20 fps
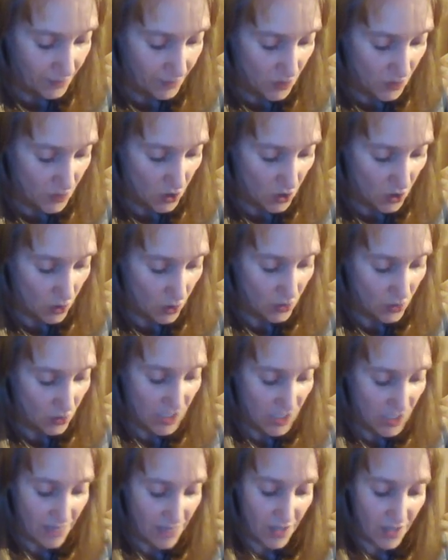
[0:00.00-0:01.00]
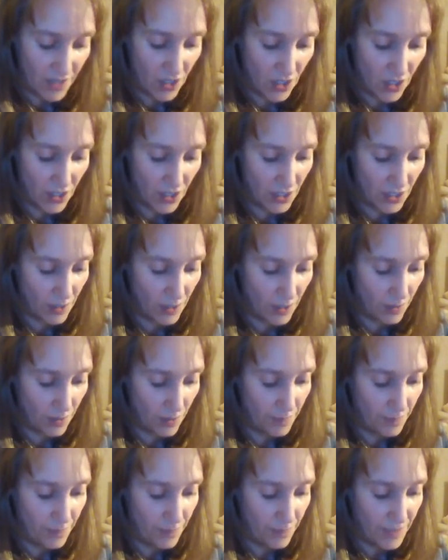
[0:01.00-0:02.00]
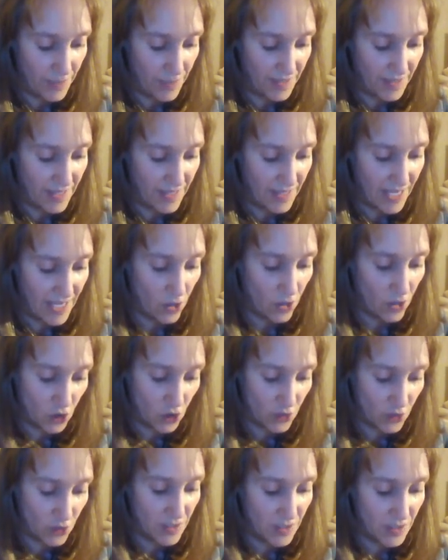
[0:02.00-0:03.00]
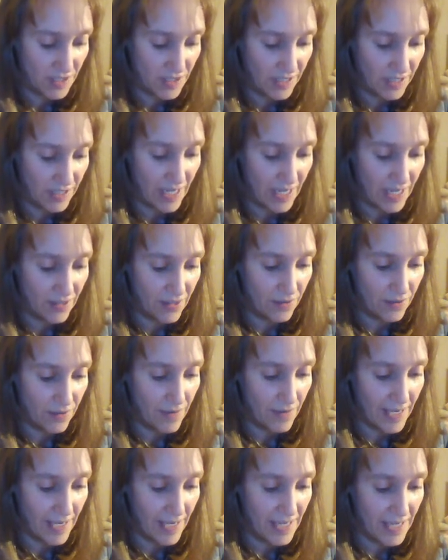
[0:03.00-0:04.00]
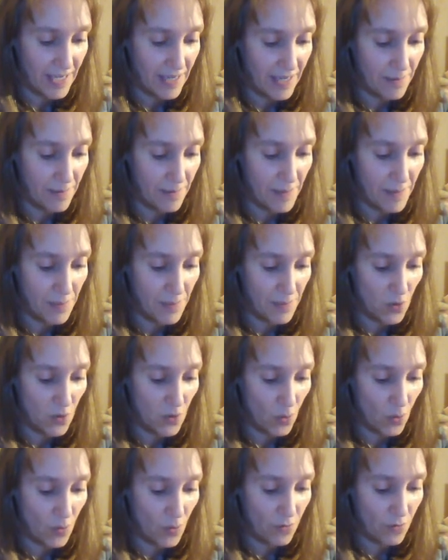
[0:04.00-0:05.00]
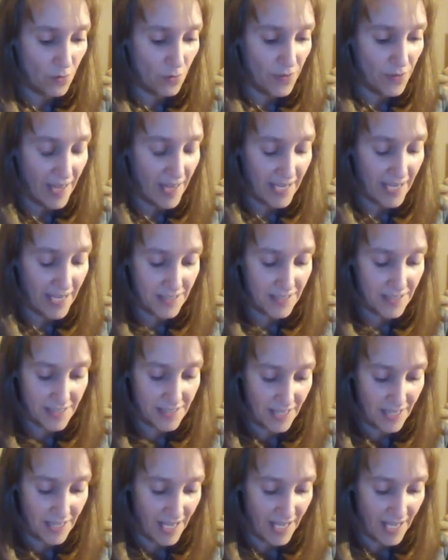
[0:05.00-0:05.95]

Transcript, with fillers: so just having a little bit there, Honduras, Kaliningrad, I remembered all of that.